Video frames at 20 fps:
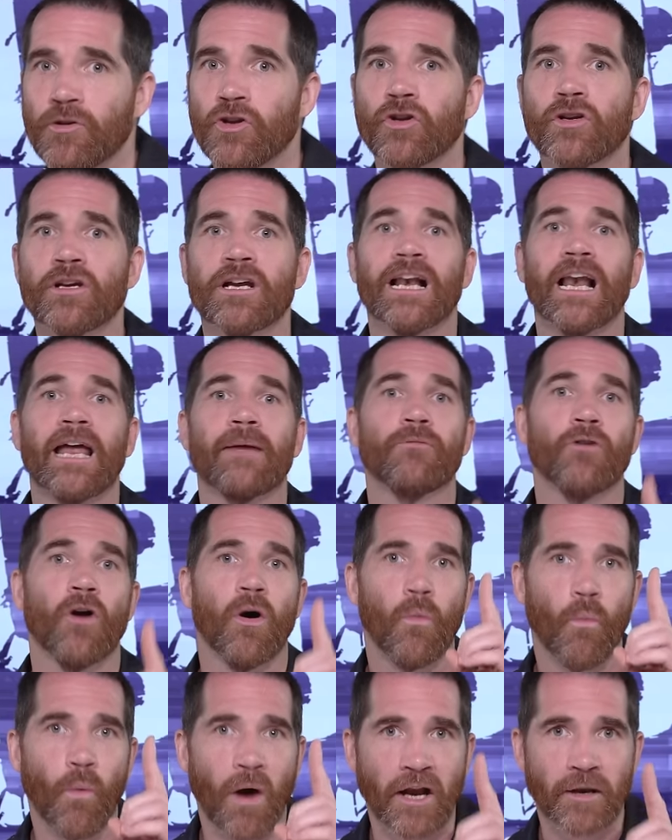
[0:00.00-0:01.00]
you can claim not
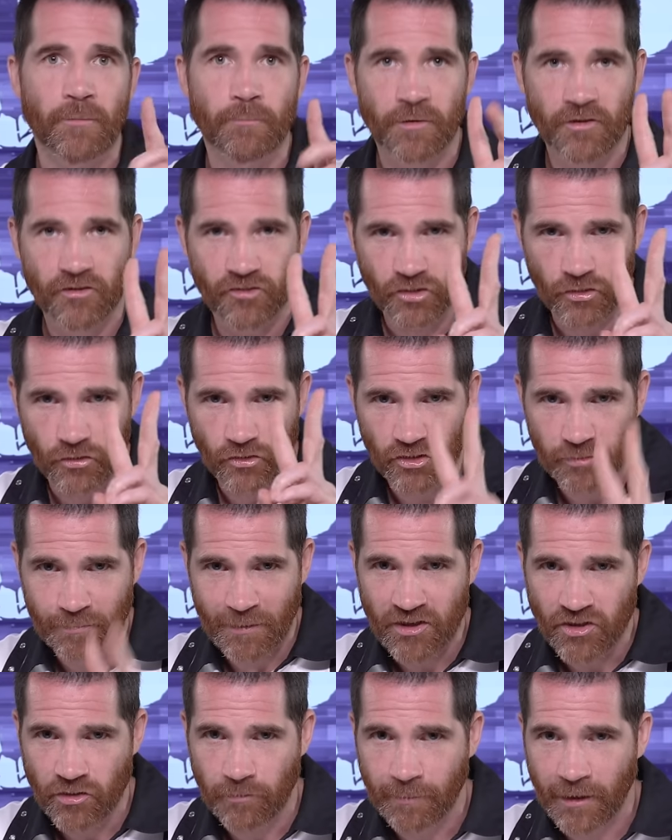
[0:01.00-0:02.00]
one, but two
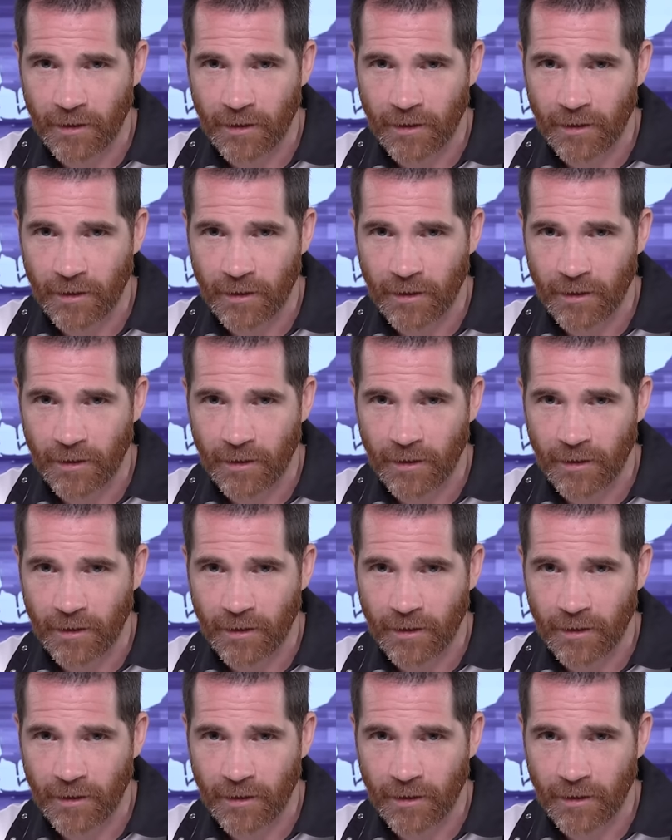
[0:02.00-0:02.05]
special